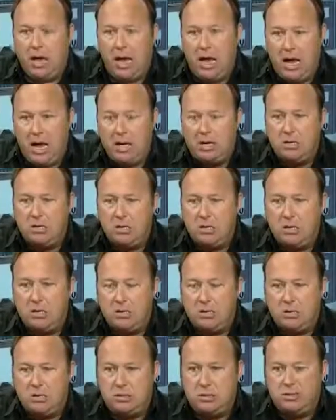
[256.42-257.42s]
And
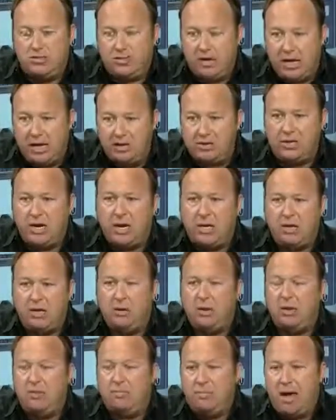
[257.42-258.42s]
the things they
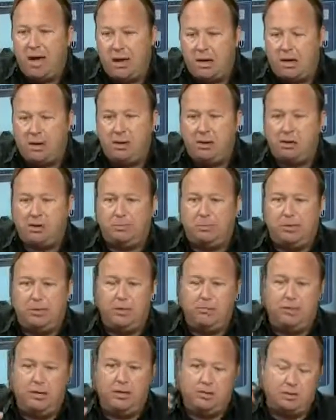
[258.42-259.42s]
do in the medical
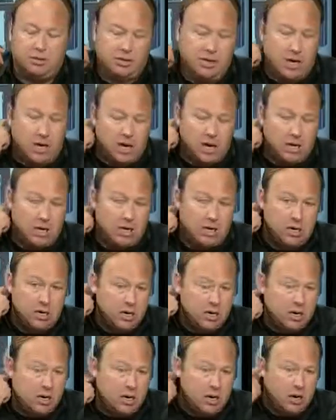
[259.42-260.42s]
experiments and
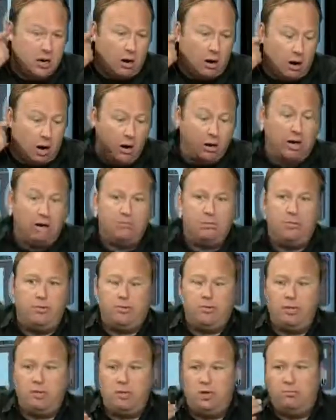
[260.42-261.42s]
all of it,
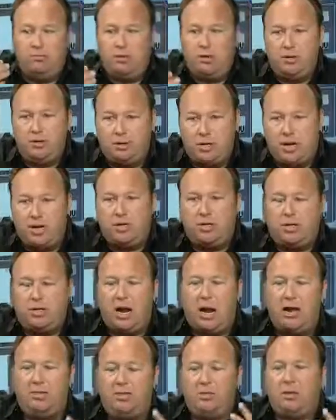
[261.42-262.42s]
the
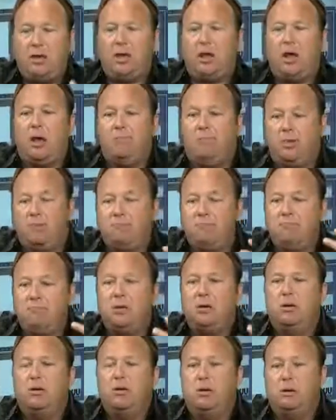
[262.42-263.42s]
dehumanization, I think of the
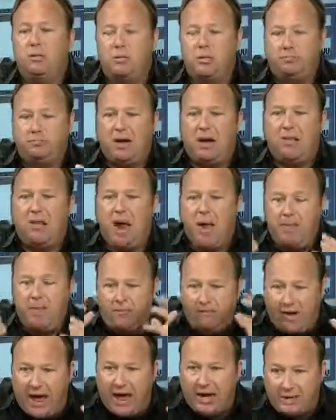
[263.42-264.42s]
millions of, and
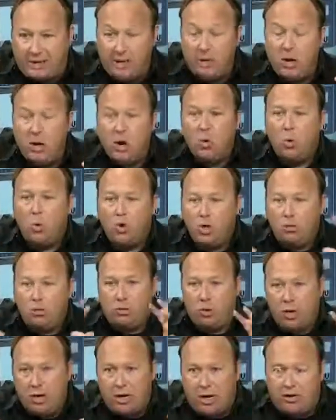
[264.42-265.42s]
the fact that when you
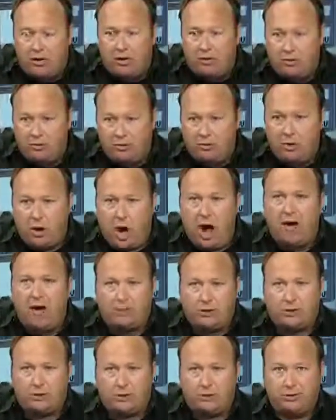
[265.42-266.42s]
look at their
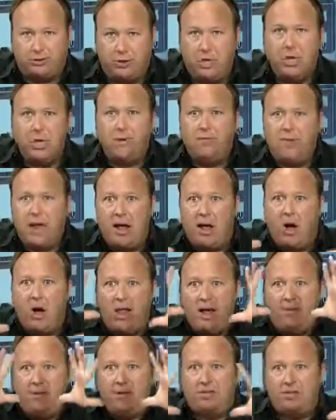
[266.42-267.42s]
officers, they
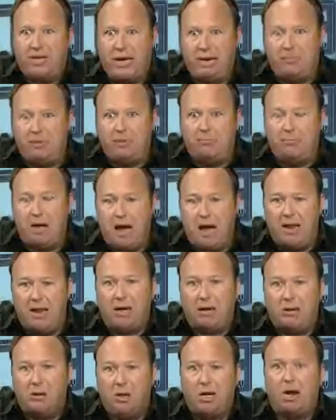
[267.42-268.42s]
all have the same
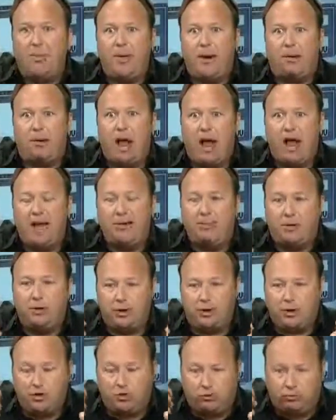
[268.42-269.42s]
demonic look in their eye of
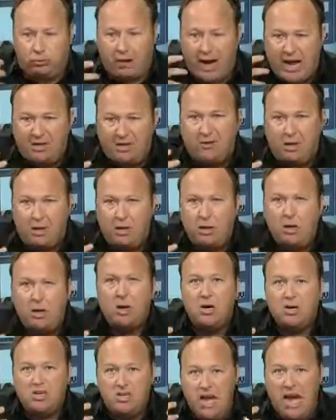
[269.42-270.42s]
just craven
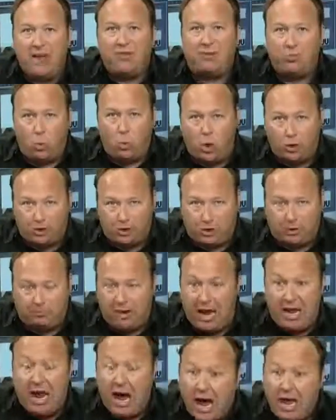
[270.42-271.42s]
death
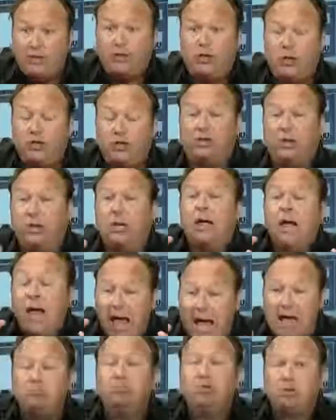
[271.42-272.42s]
worship, and I just
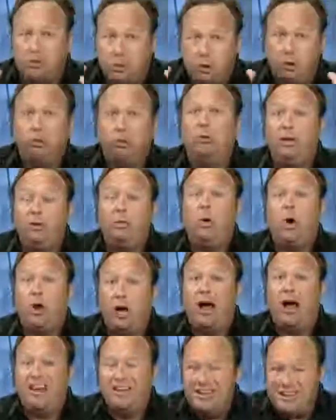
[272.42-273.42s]
absolutely
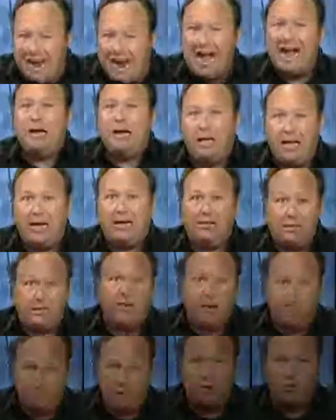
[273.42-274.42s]
want to annihilate
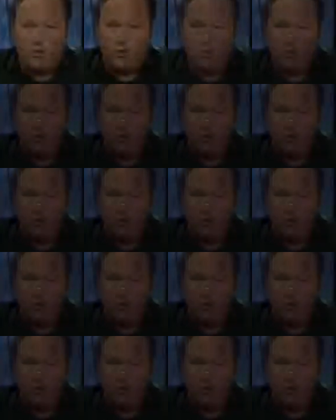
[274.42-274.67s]
them, don't